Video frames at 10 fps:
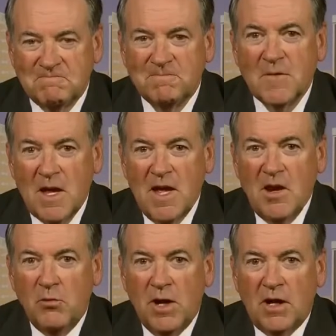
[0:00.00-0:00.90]
out?
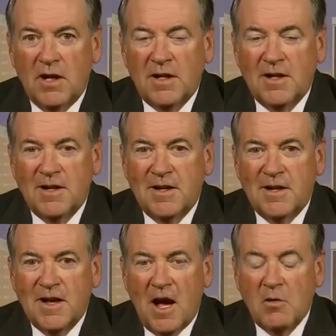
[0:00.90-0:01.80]
Well,
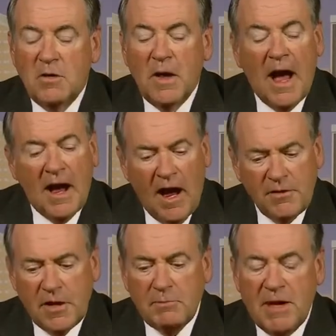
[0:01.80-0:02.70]

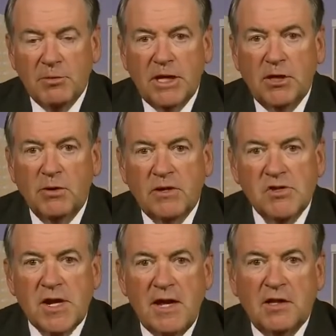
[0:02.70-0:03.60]
I think people need to
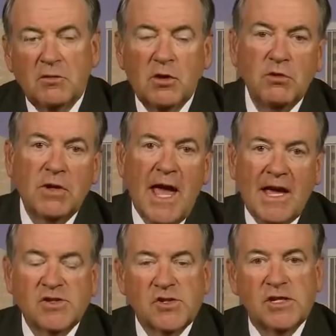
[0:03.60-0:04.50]
understand that you
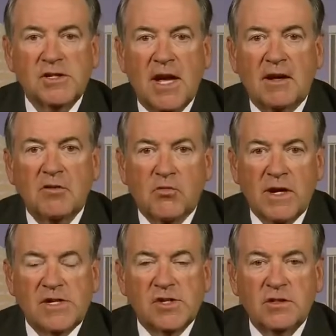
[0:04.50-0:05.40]
can't sit down and
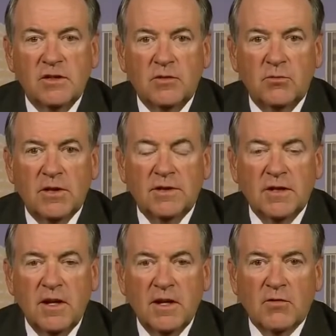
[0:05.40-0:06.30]
reason with
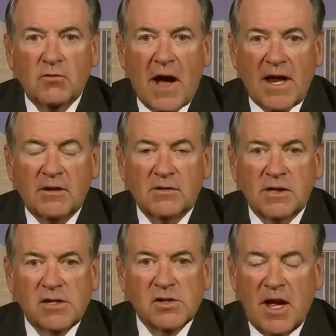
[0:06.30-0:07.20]

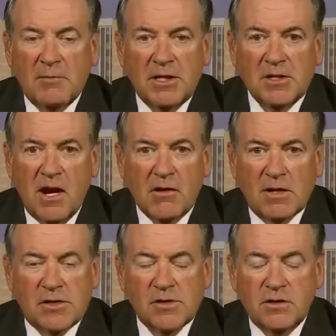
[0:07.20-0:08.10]
radical Islamic
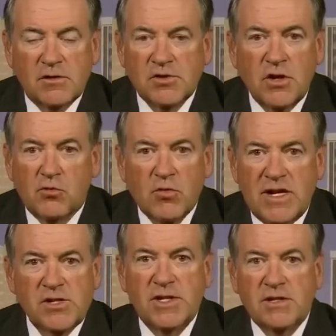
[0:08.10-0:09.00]
terrorists. There's no
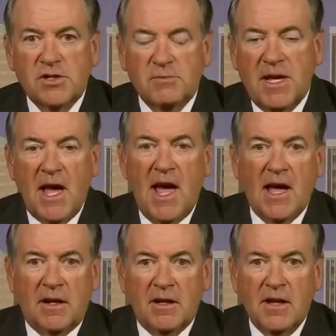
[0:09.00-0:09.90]
reasoning to be
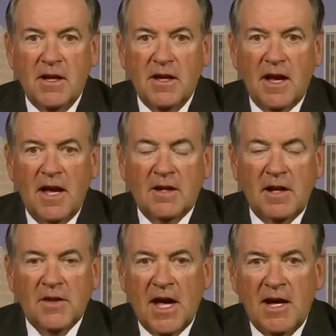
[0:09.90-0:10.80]
had. And,
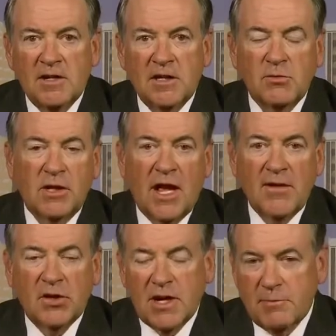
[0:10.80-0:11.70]
and the idea that we're going to
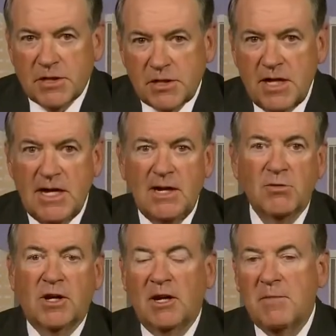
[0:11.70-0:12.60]
have a cup of tea,
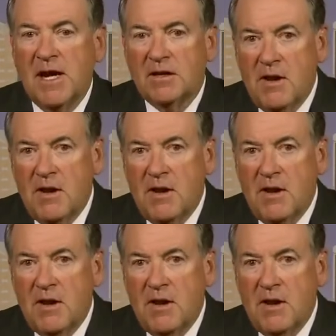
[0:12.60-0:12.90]
we're going to make